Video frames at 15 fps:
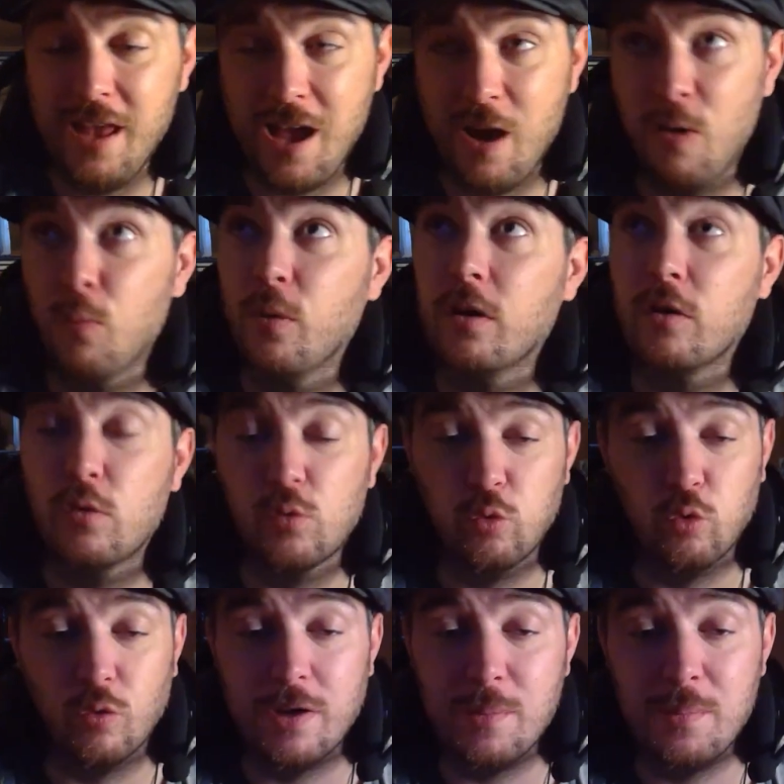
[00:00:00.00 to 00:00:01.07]
that would
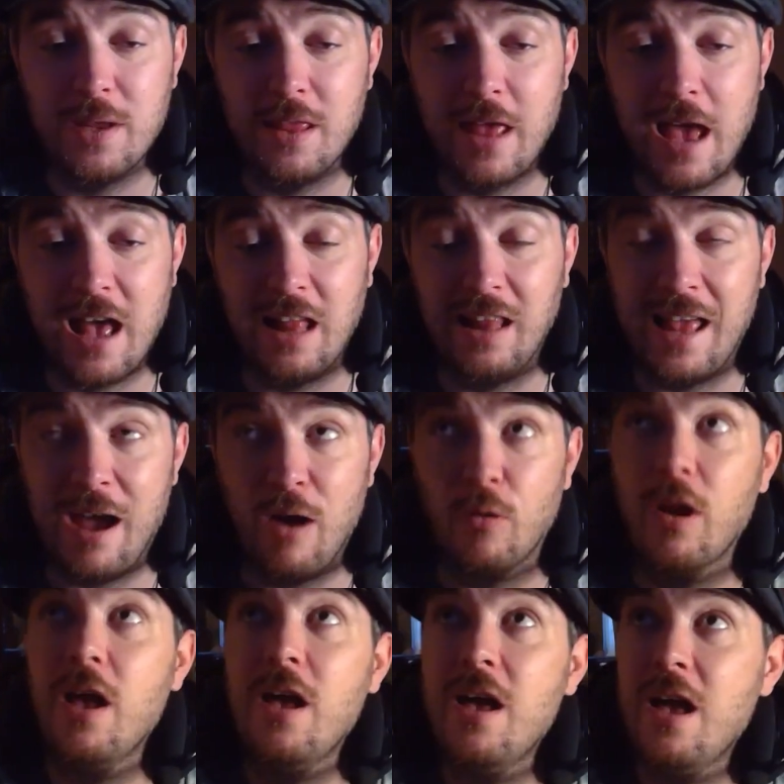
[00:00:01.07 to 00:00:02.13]
creep me the hell
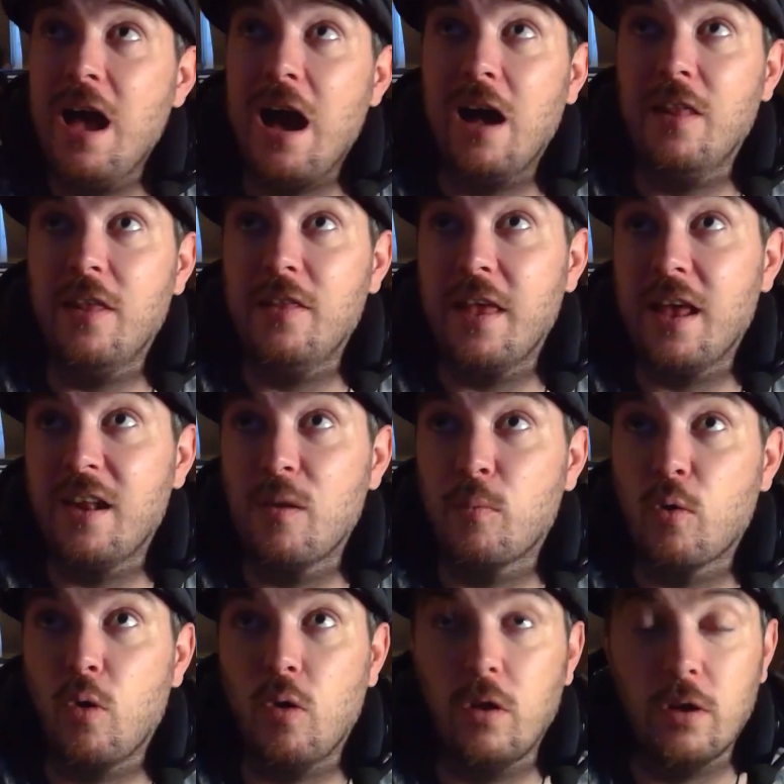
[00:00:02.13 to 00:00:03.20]
out. And then they end
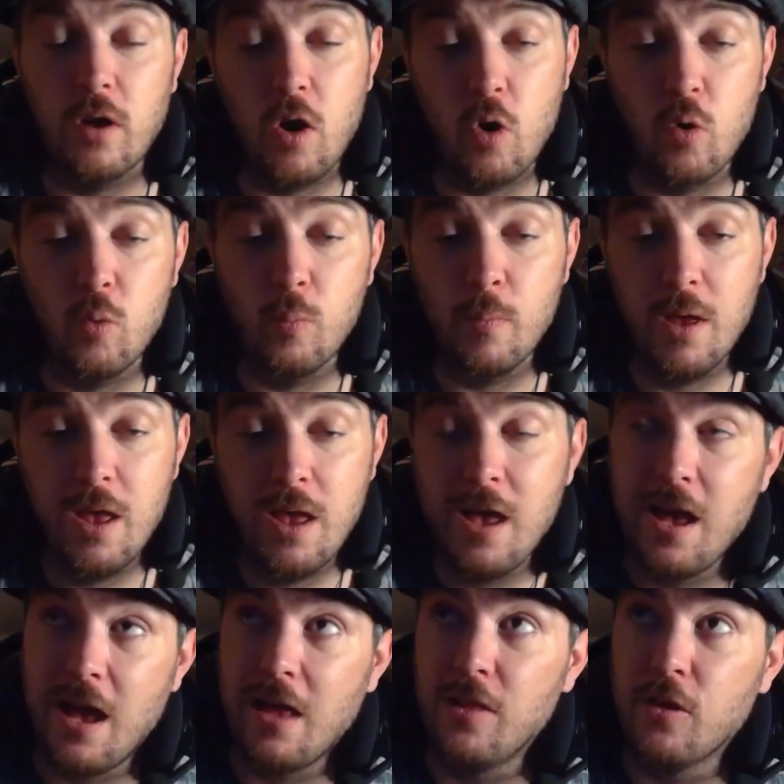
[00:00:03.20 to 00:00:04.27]
up calling home,
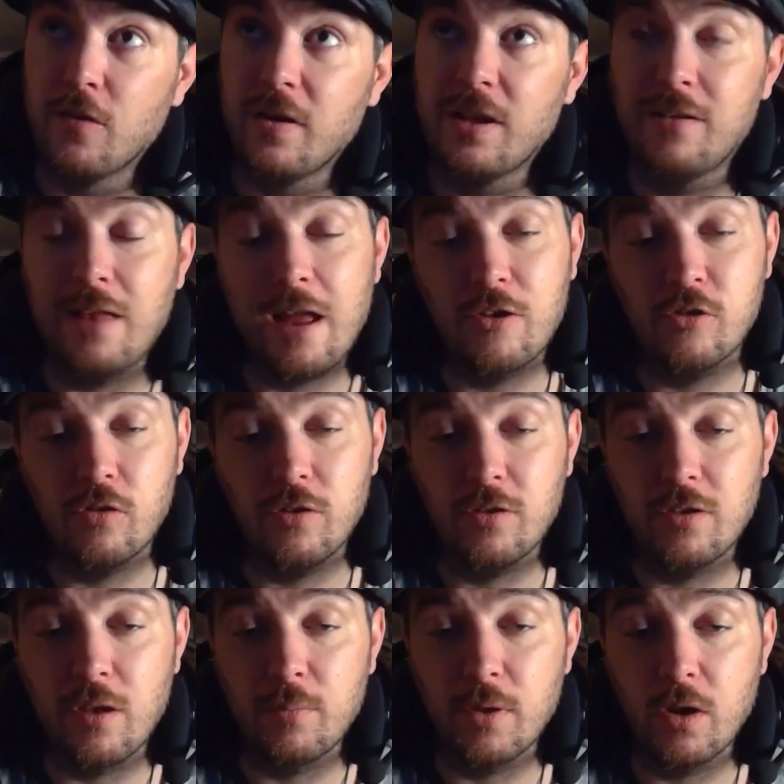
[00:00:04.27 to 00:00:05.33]
and there is actually
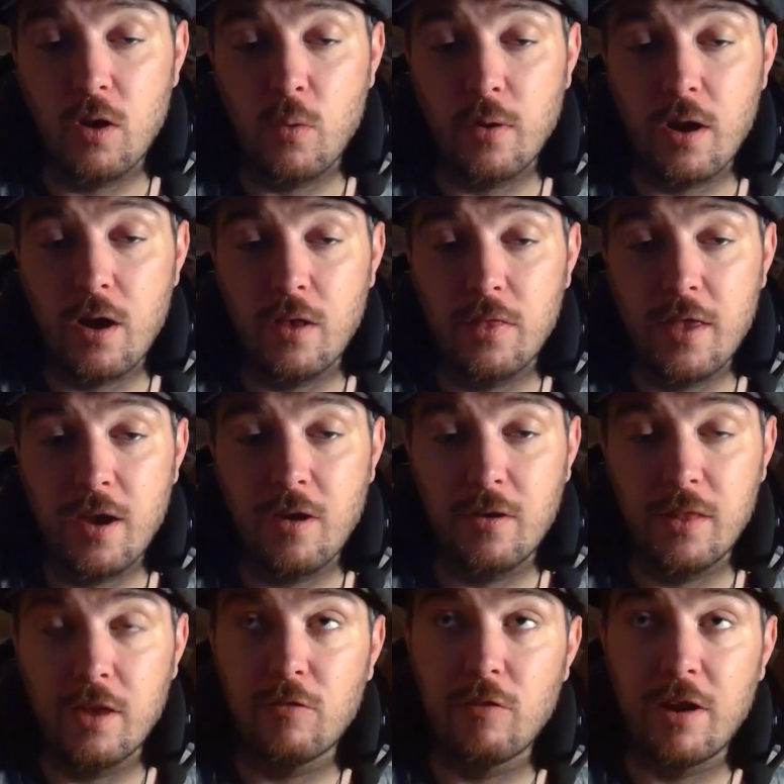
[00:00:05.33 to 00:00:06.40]
something going on there,
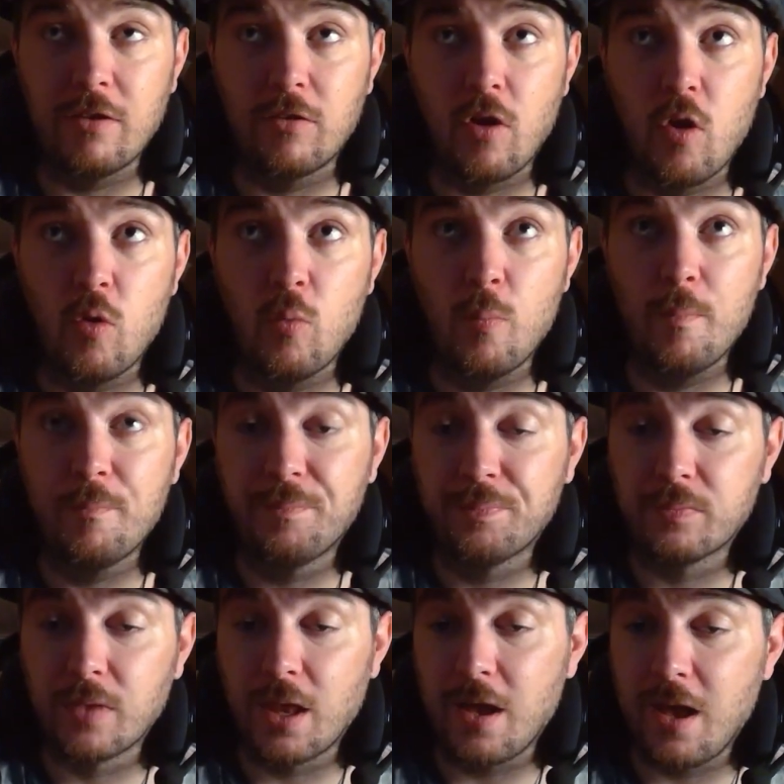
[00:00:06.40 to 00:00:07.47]
and they race home.
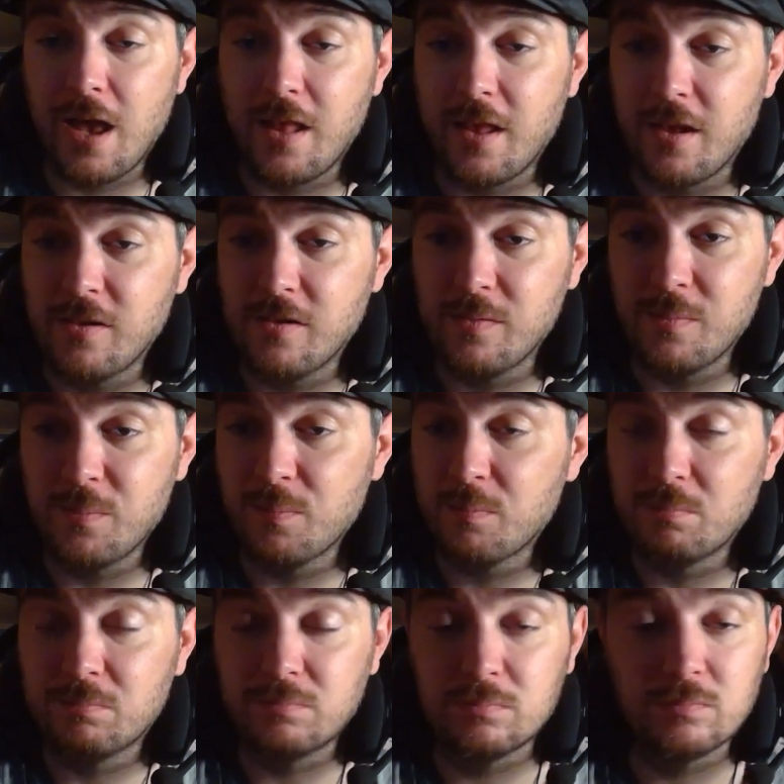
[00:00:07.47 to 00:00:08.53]
And then,
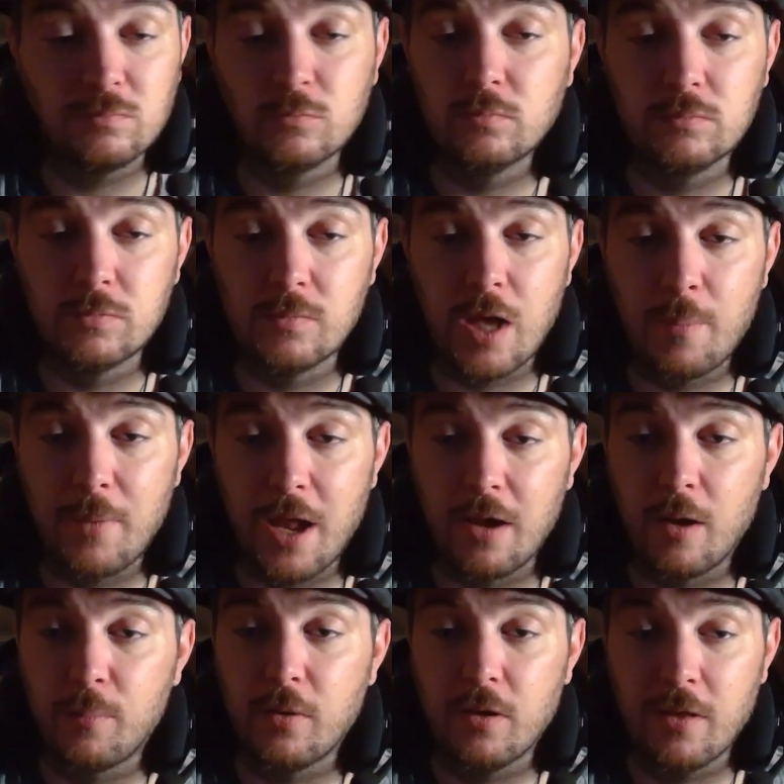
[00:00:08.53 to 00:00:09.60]
I'm not
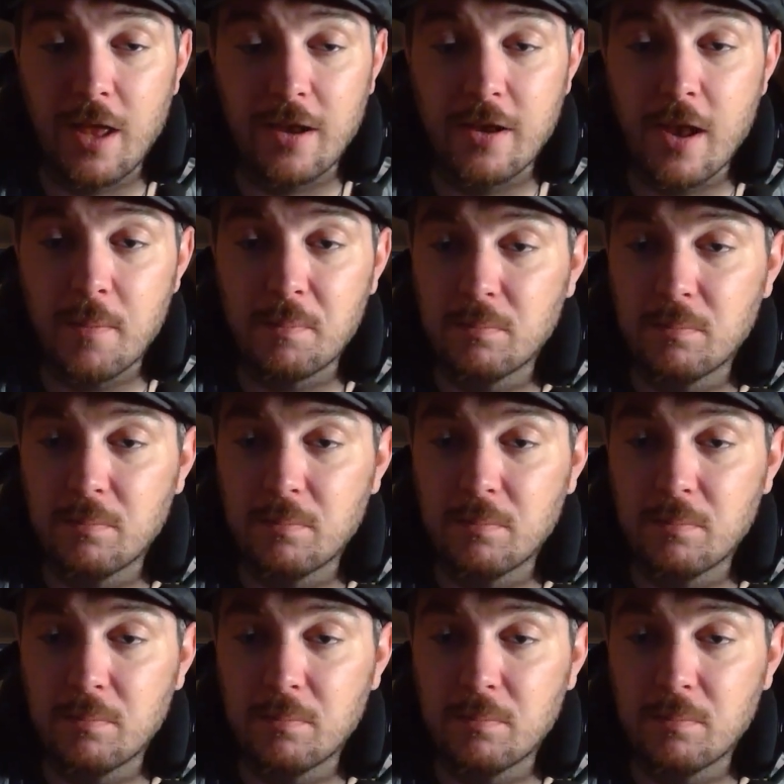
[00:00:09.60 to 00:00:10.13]
up to that yet.